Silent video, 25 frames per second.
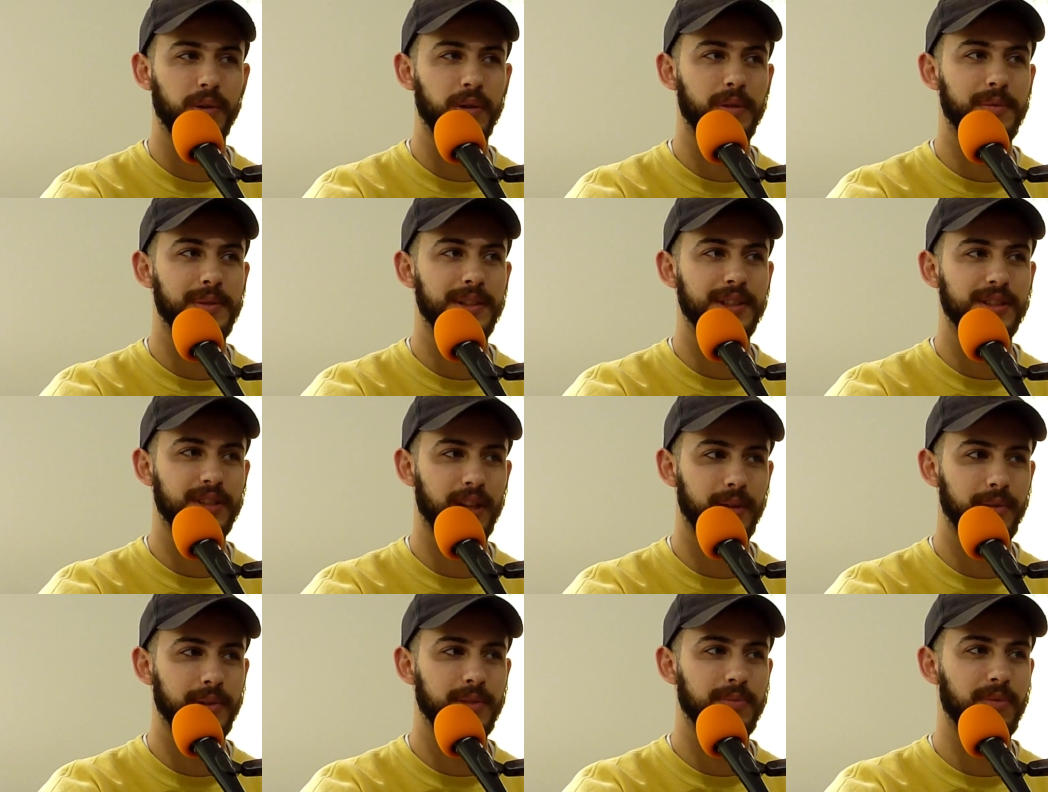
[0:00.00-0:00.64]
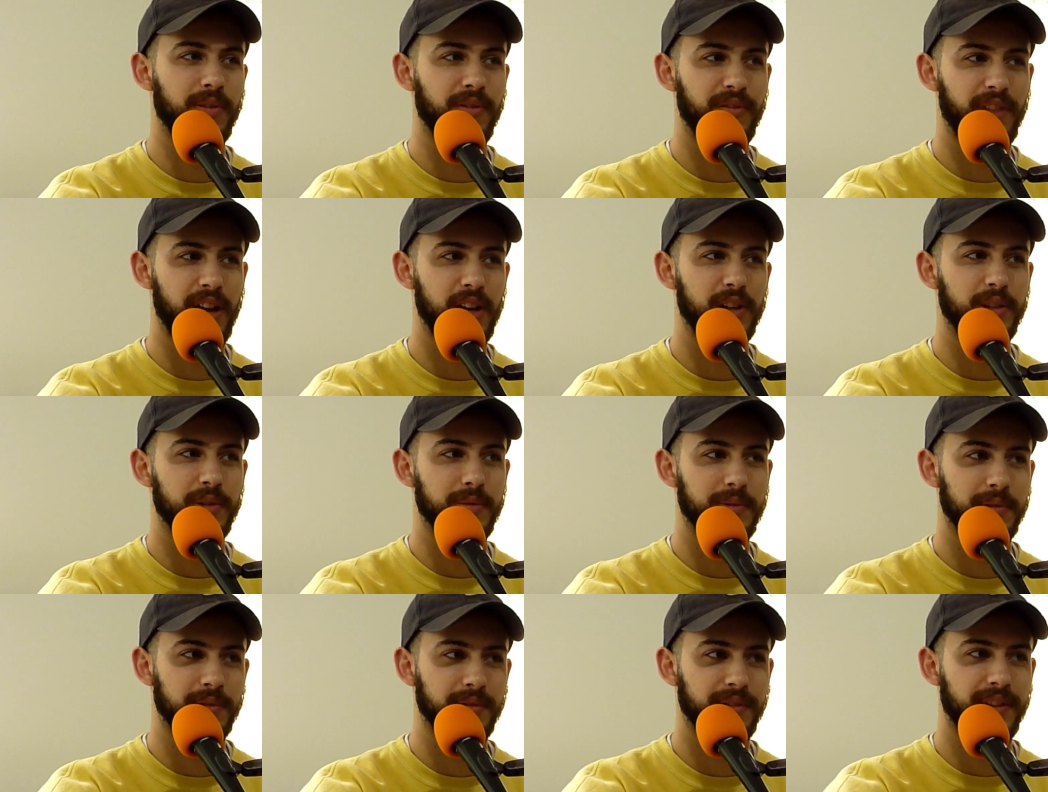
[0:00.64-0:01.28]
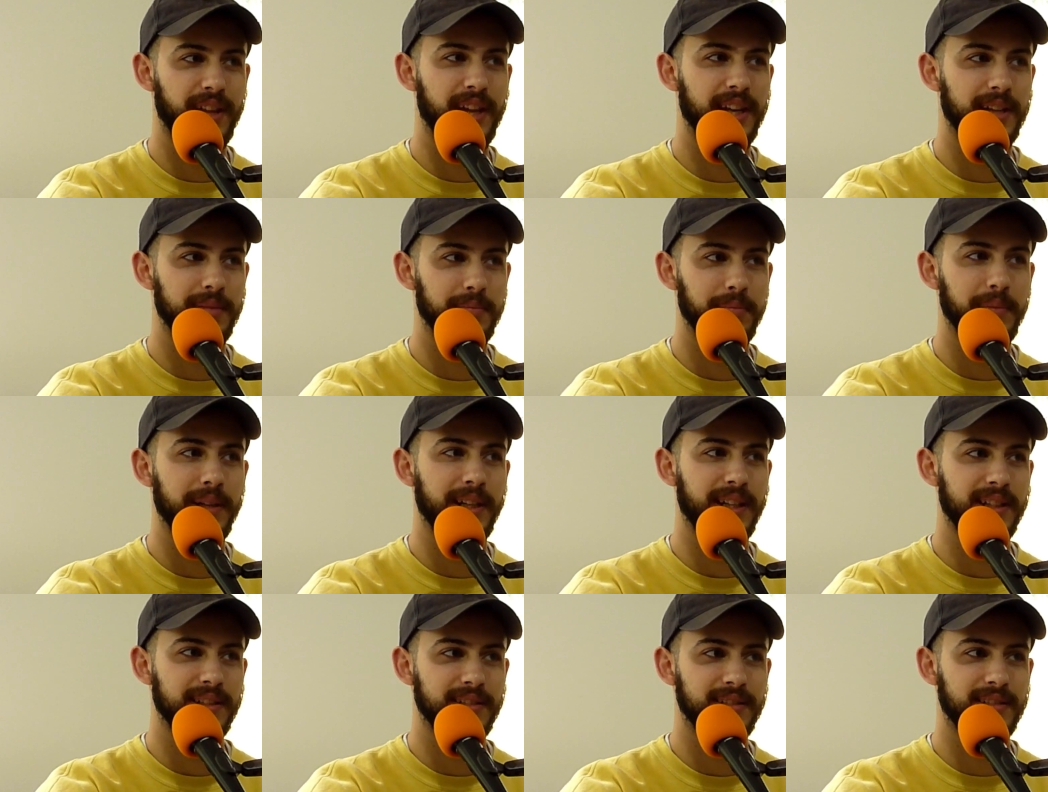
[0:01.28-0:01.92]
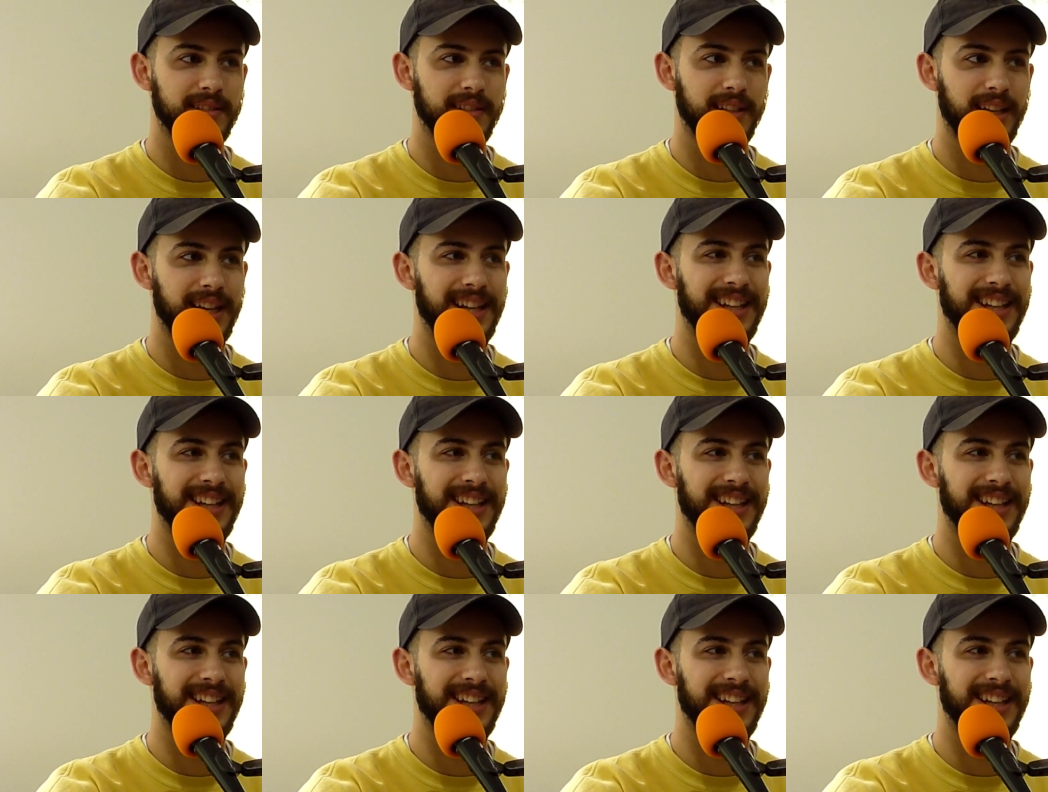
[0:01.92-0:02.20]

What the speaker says: have been so much more valuable then because,